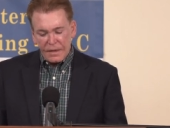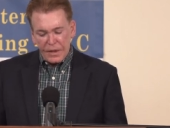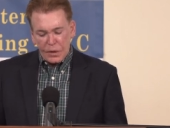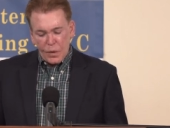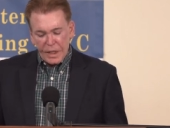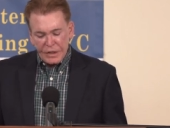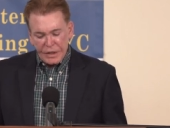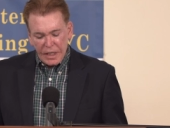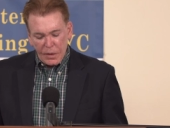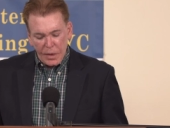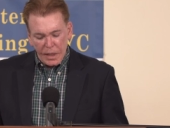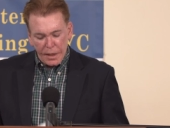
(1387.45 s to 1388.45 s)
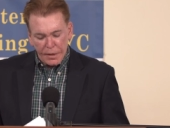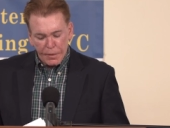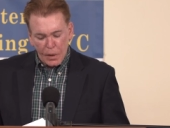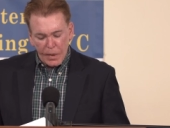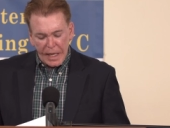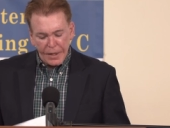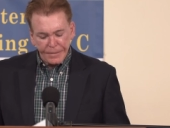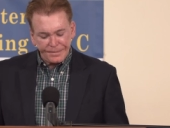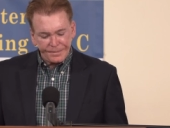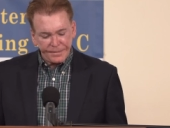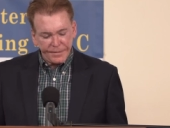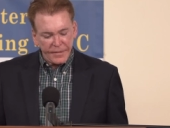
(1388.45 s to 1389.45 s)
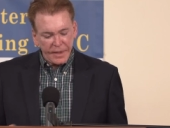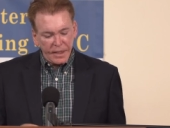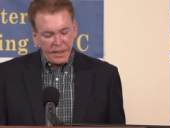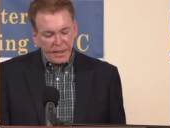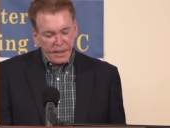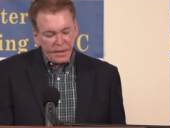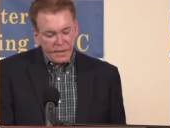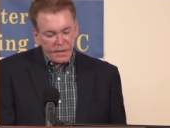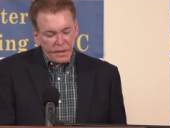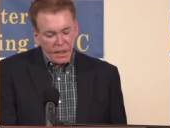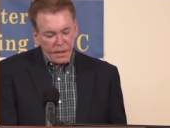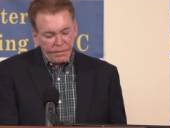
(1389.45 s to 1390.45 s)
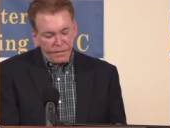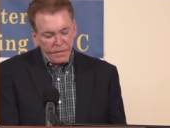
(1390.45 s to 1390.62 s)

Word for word: the question I want to throw out is uh,